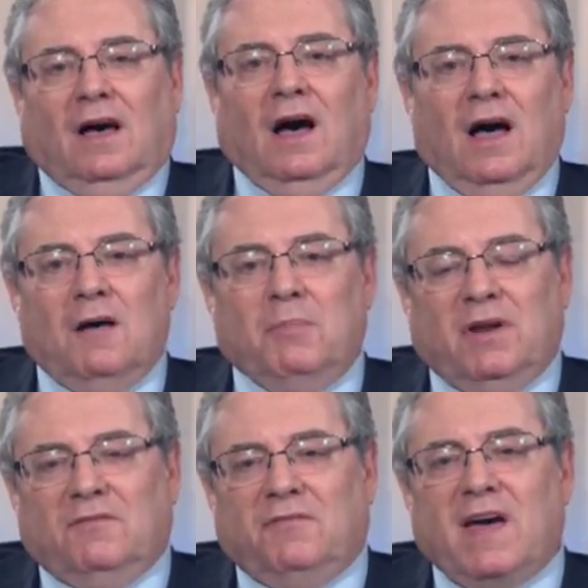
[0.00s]

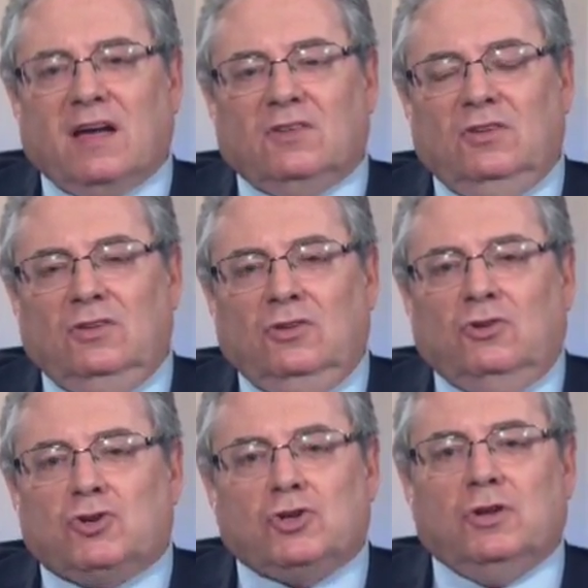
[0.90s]
But in fact,
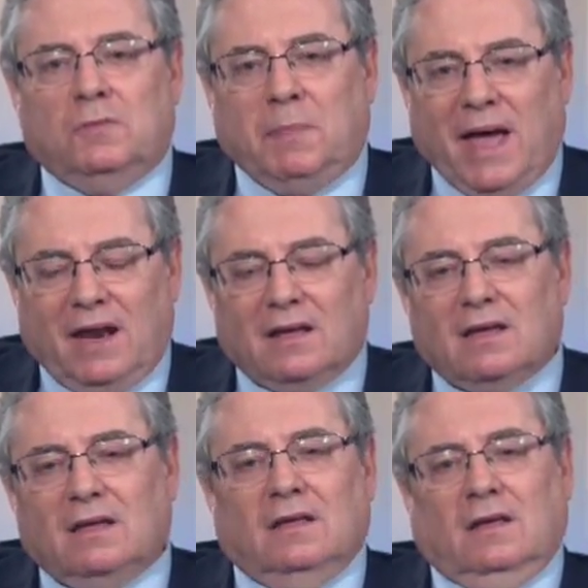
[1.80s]
you shouldn't
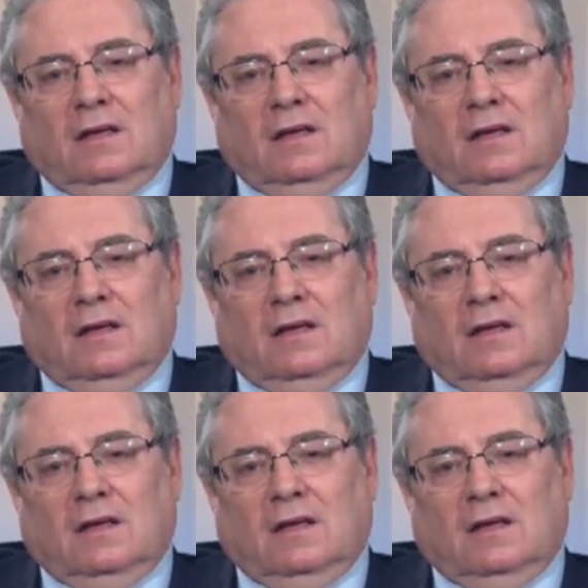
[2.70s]
panic,